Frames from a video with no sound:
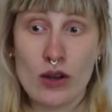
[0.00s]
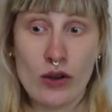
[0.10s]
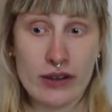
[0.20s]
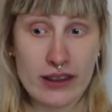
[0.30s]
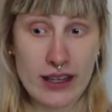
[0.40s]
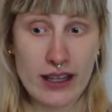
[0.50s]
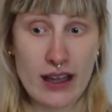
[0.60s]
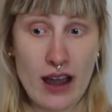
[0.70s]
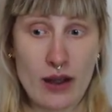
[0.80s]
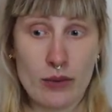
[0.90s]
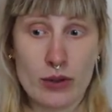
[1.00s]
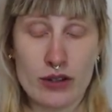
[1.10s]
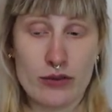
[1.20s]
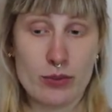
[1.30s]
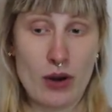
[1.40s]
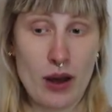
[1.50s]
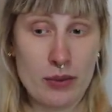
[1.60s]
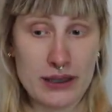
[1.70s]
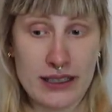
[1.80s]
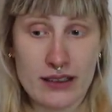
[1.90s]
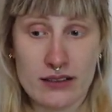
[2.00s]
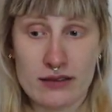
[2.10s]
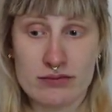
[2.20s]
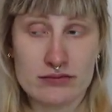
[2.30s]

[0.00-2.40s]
COVID thing, I would have probably